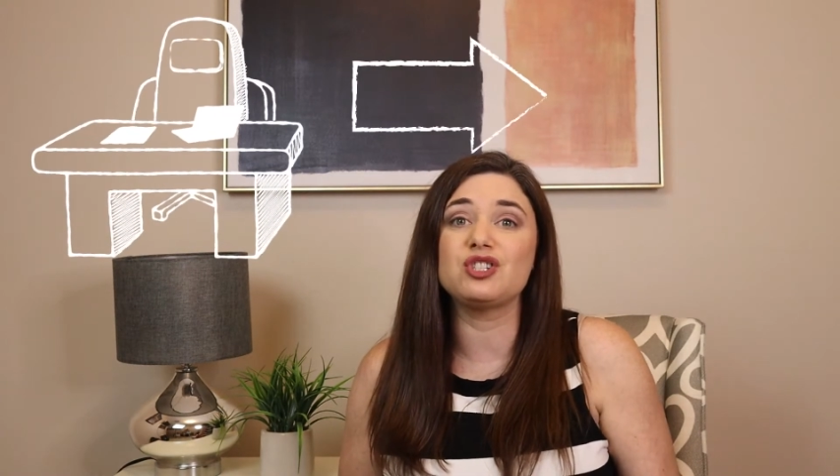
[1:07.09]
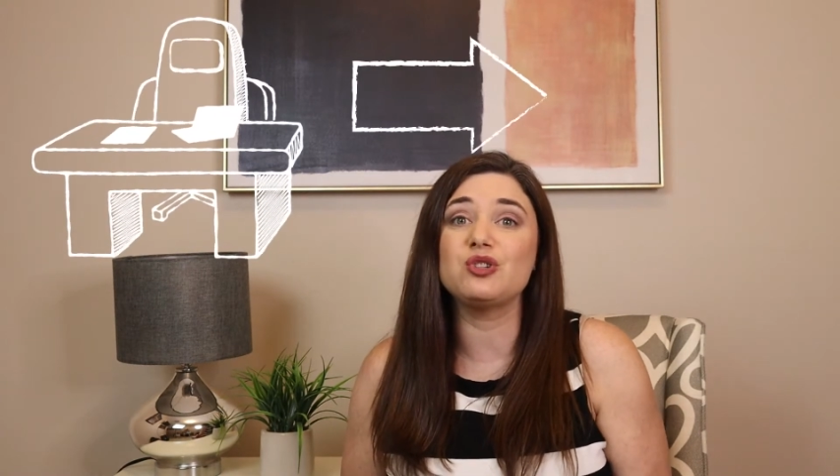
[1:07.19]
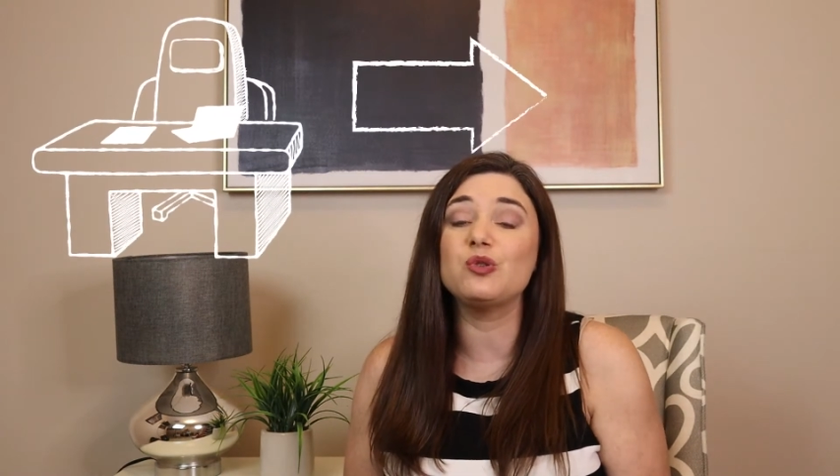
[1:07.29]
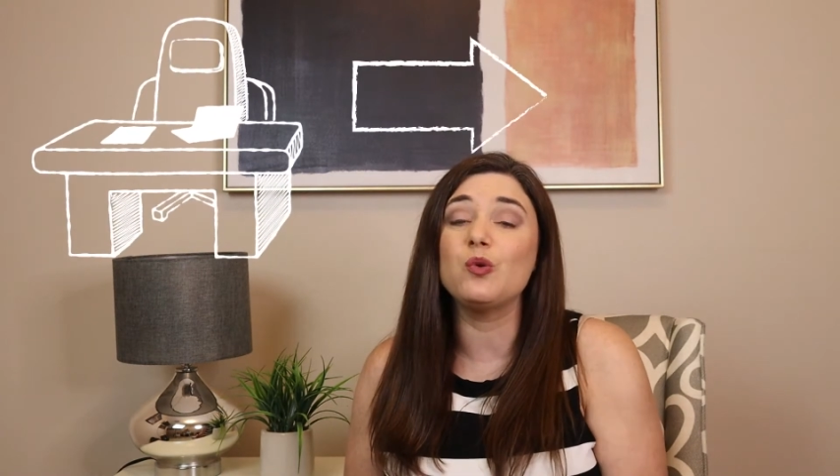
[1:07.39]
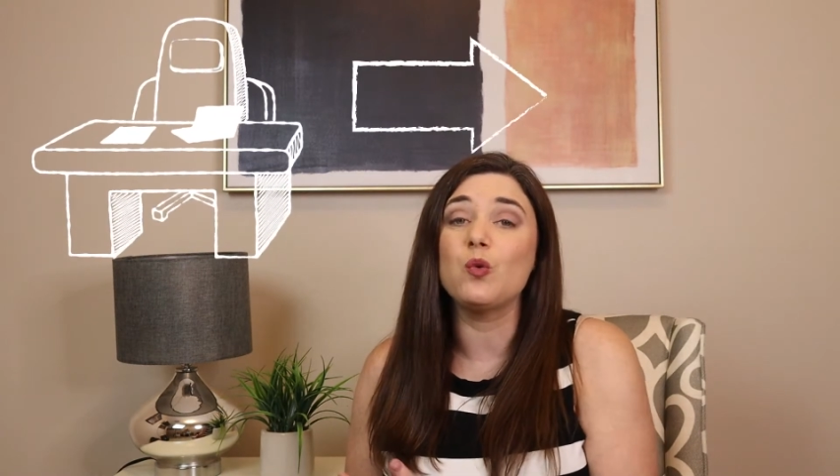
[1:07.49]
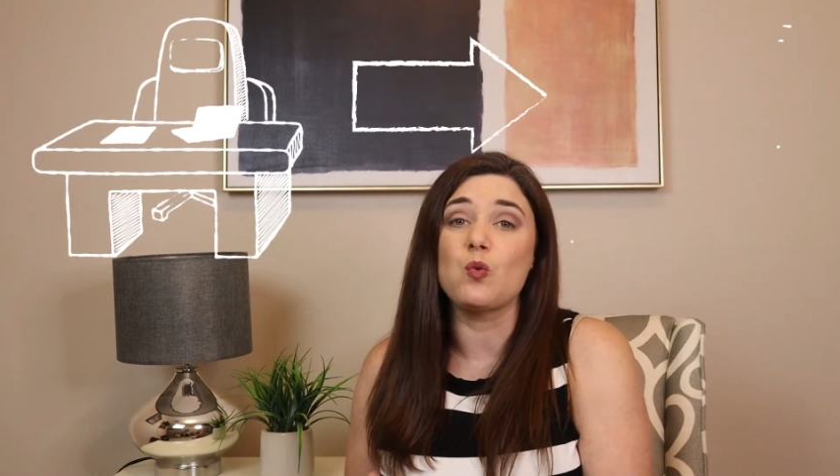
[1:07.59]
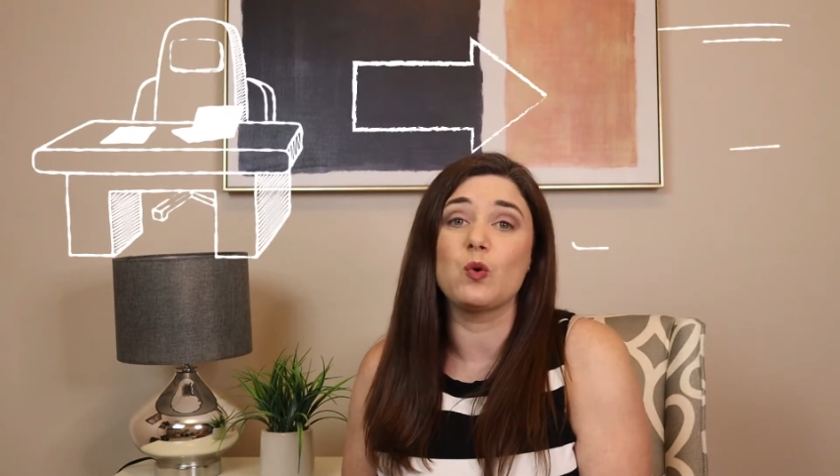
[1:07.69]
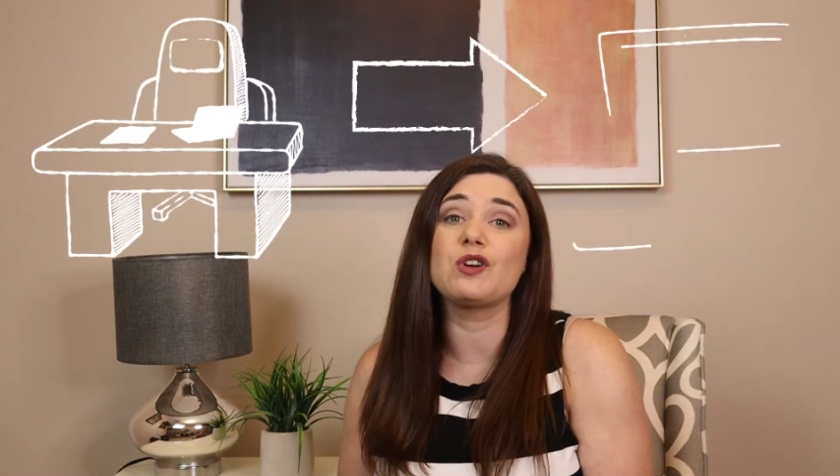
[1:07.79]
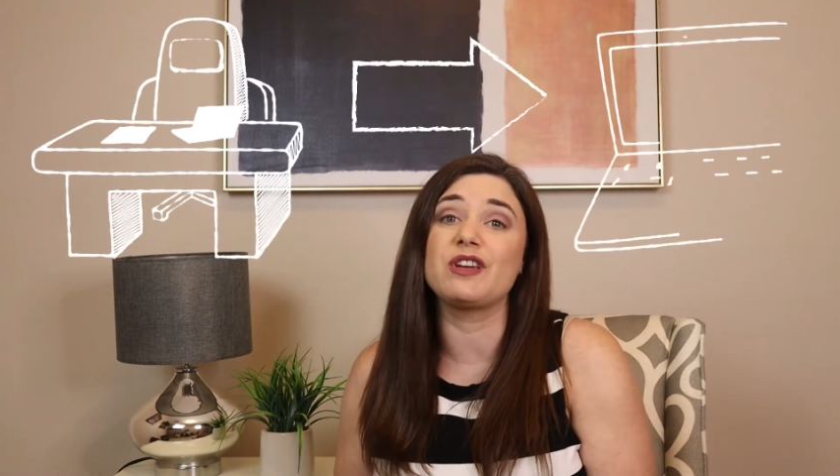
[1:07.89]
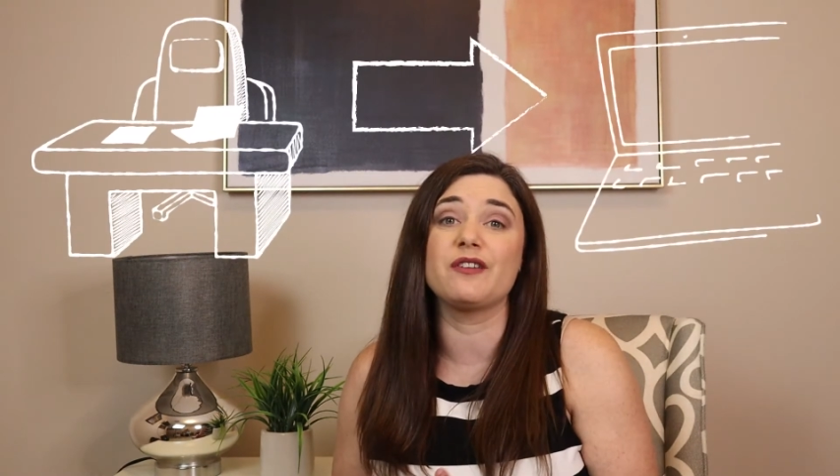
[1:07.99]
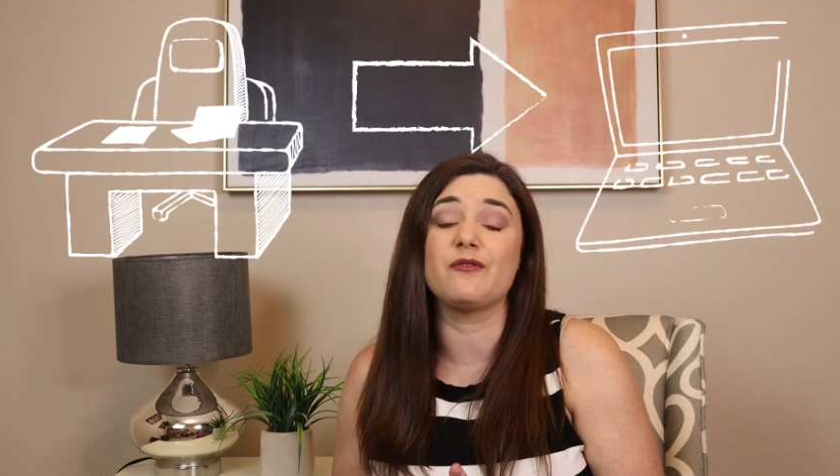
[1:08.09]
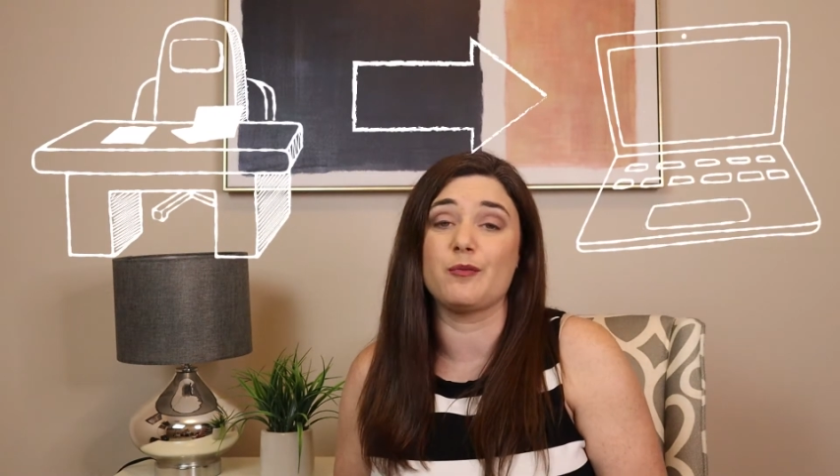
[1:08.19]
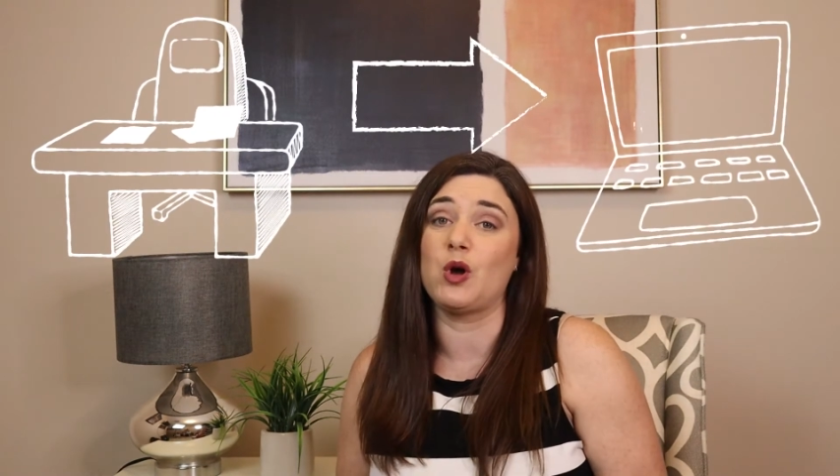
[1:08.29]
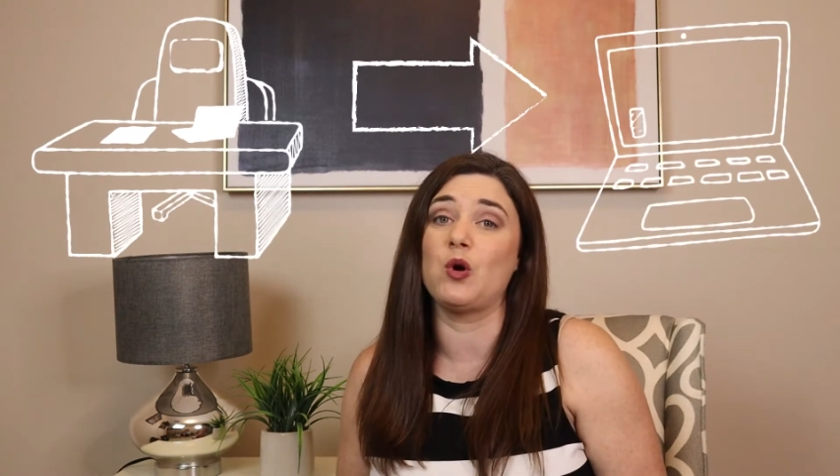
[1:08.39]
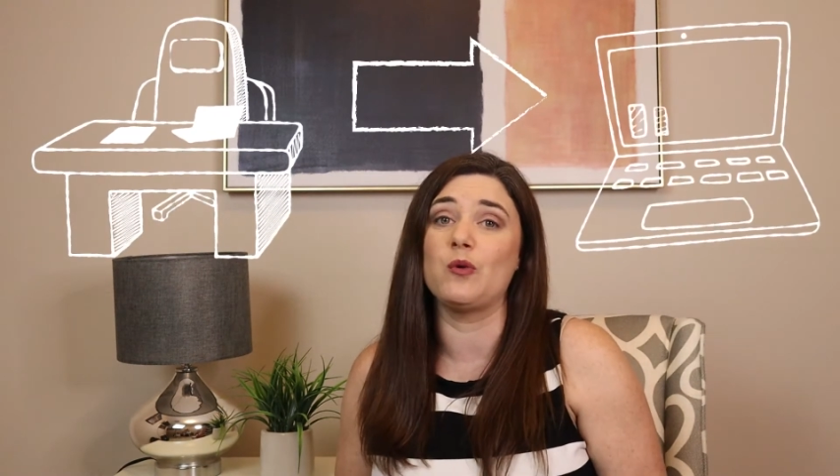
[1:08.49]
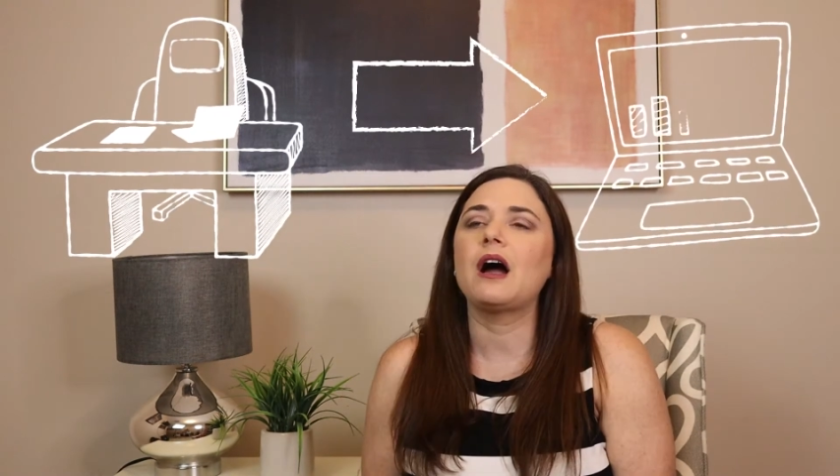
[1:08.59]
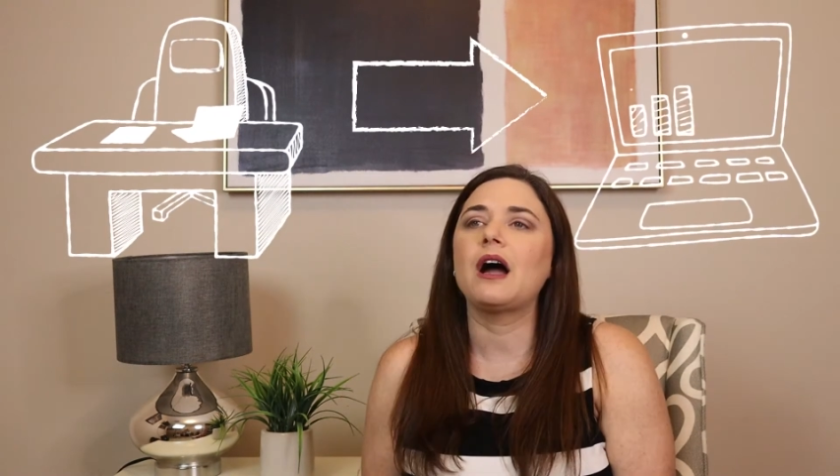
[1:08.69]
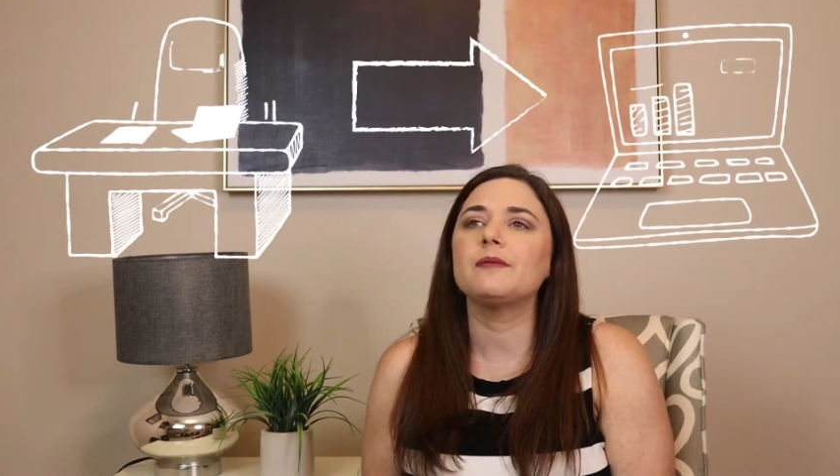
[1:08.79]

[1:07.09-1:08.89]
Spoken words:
to working from home.